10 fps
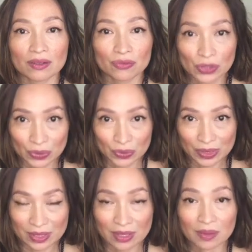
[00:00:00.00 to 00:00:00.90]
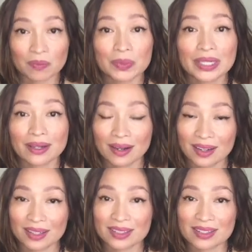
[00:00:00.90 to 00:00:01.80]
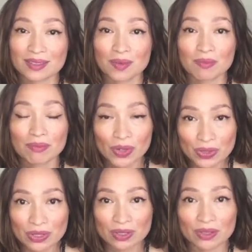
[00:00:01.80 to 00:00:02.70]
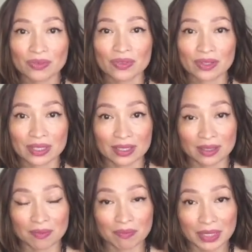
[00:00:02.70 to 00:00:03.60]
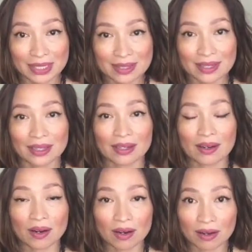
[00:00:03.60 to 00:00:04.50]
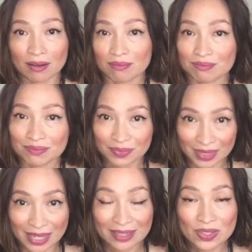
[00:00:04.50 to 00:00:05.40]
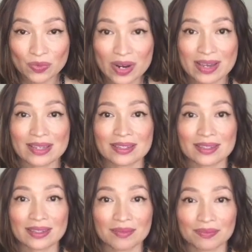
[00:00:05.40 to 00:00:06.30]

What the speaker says: foods because most of the meat that is raised